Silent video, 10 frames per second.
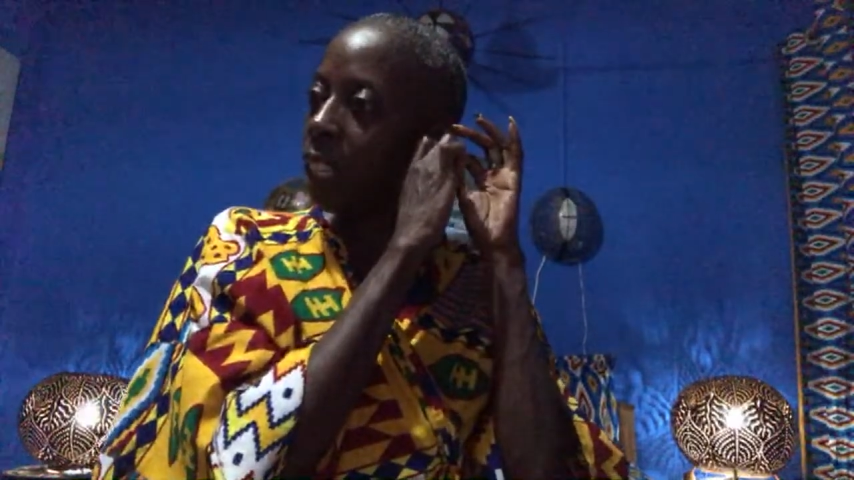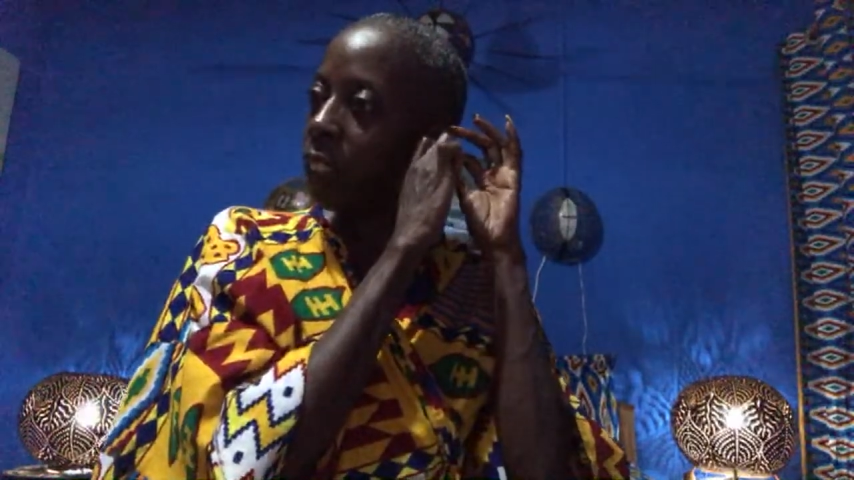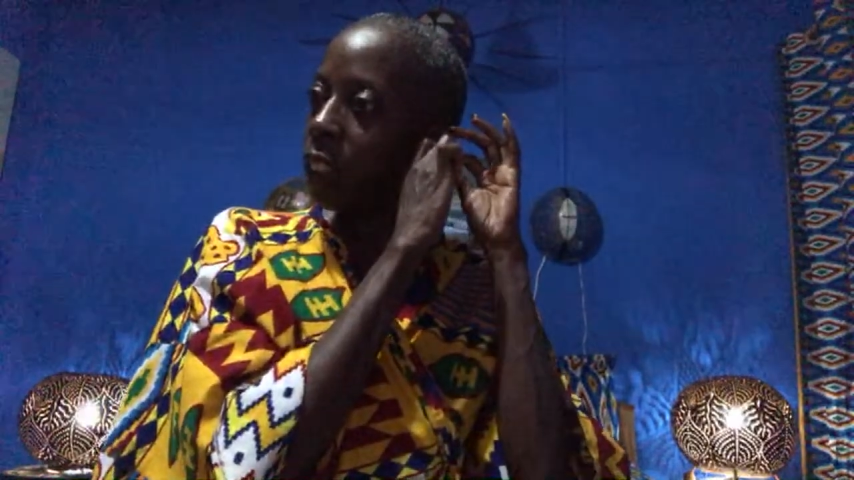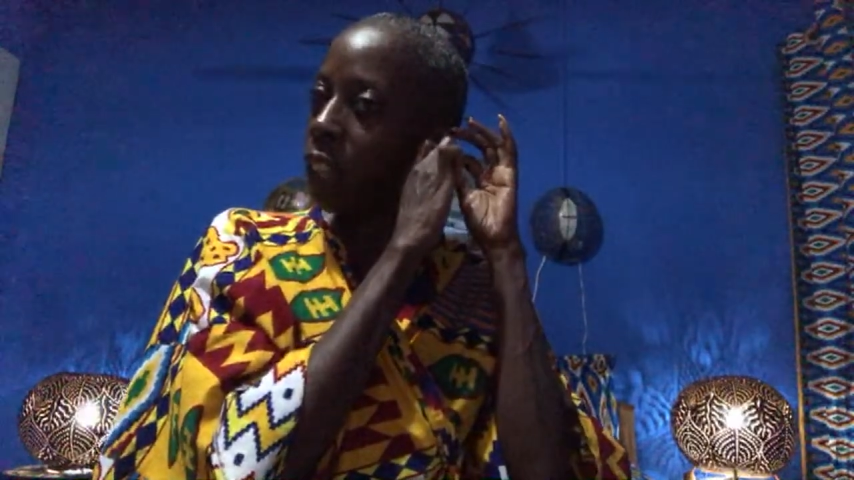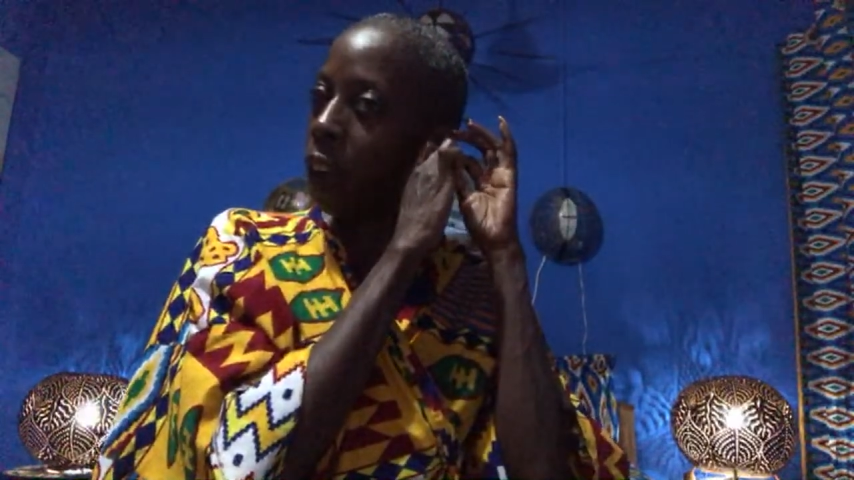
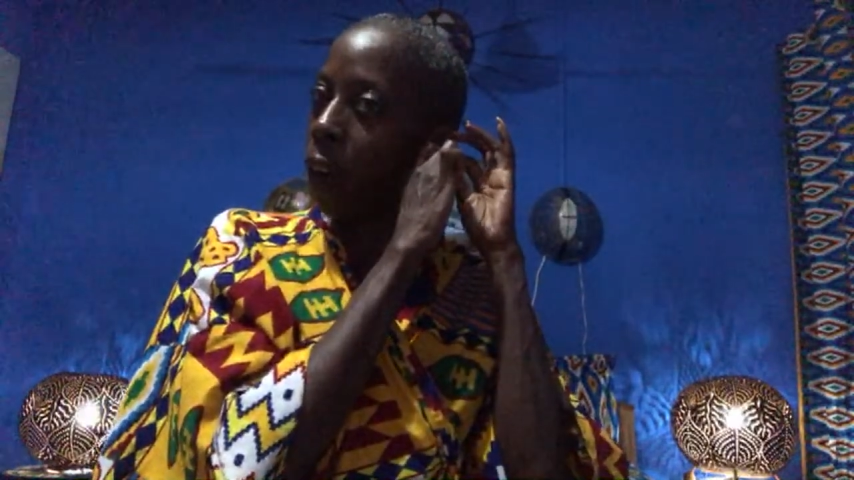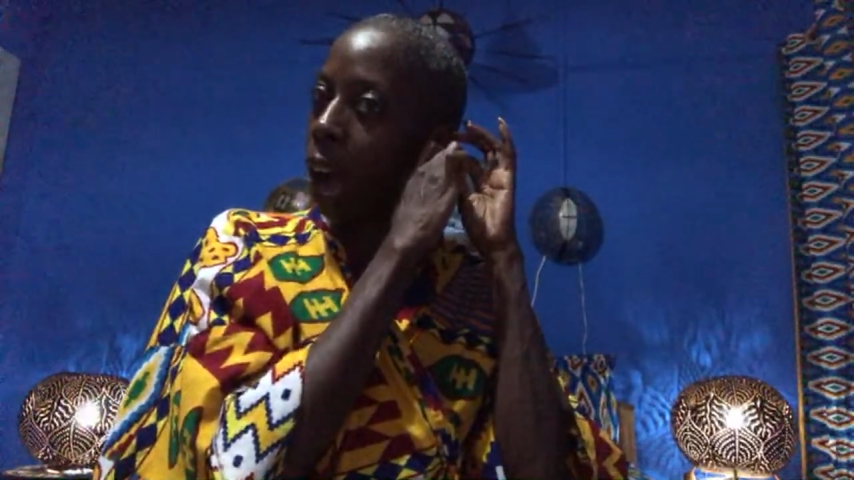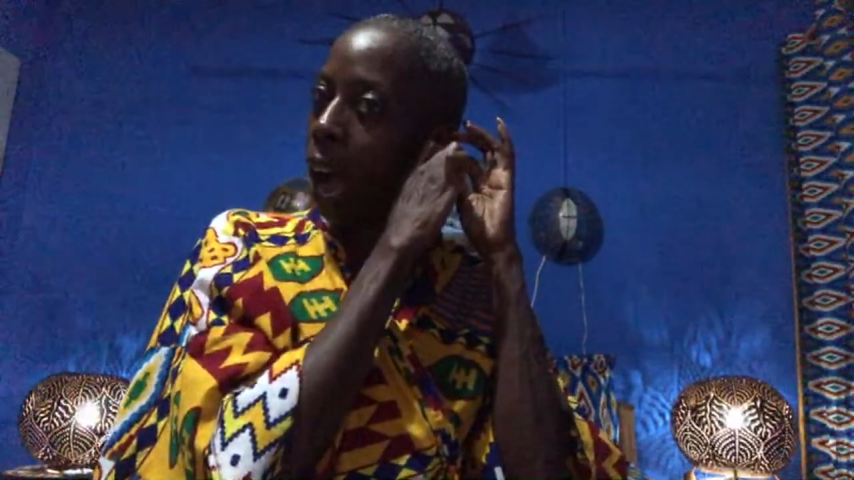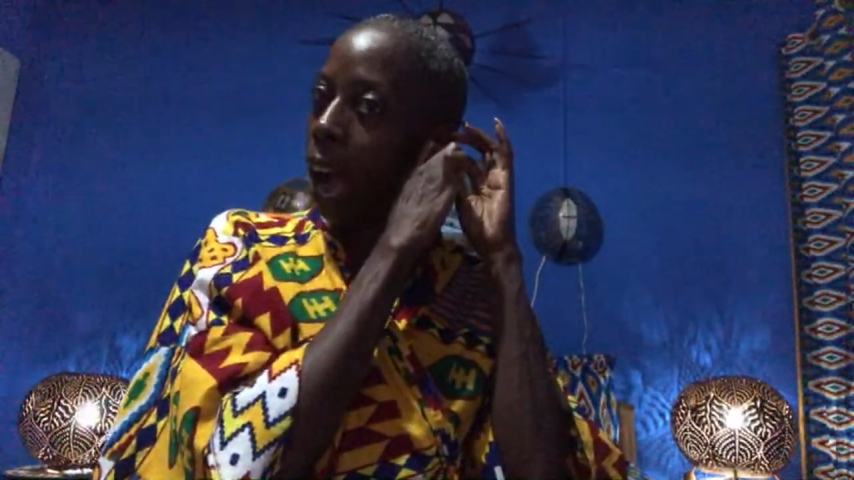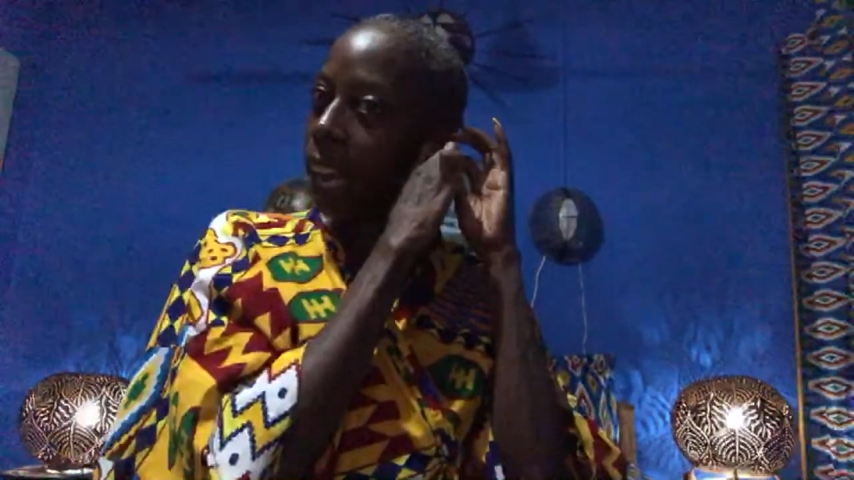So
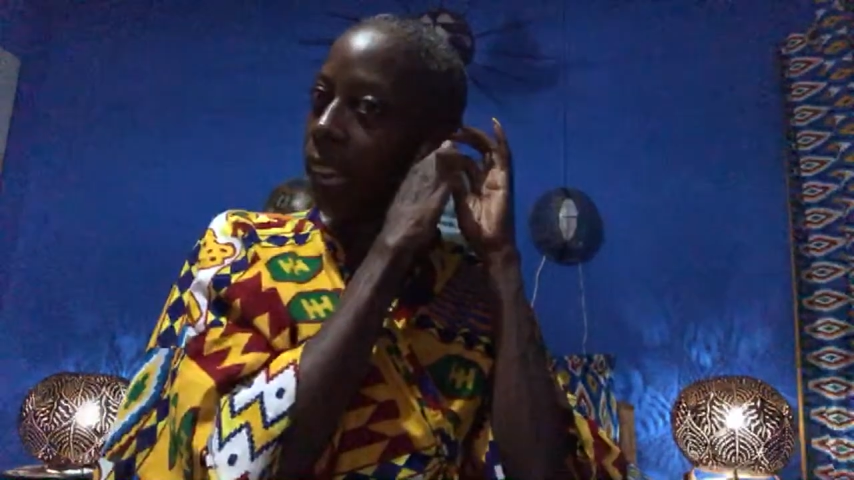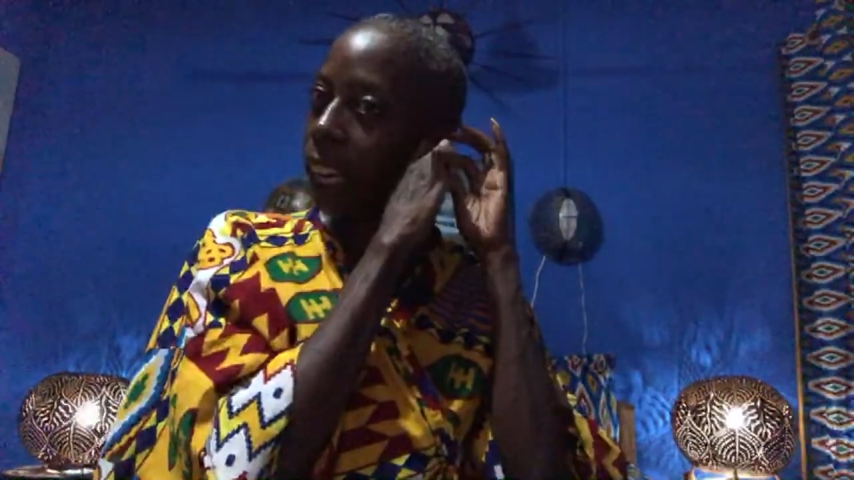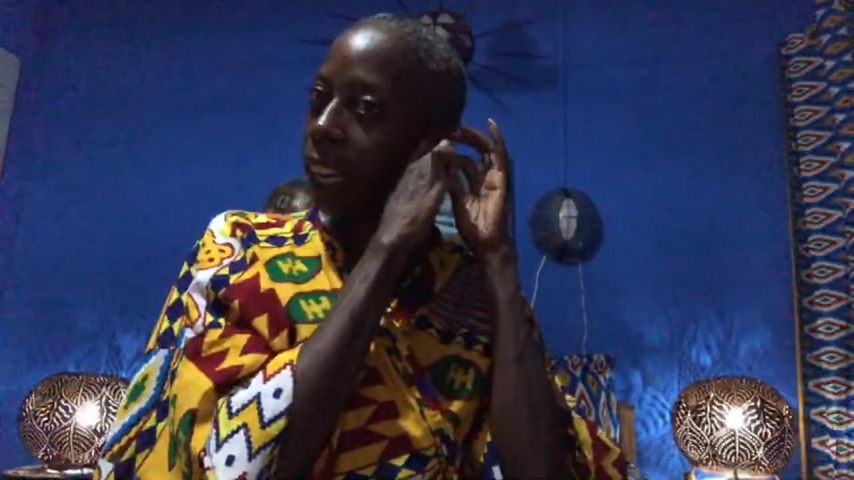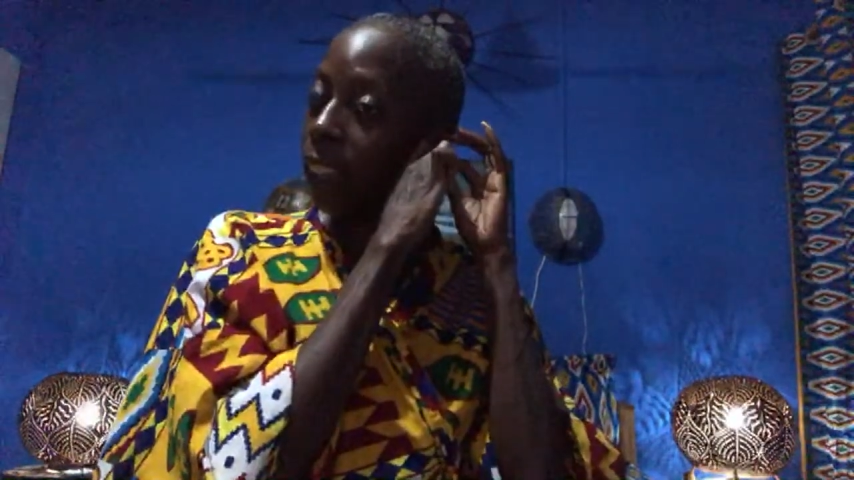I, uh,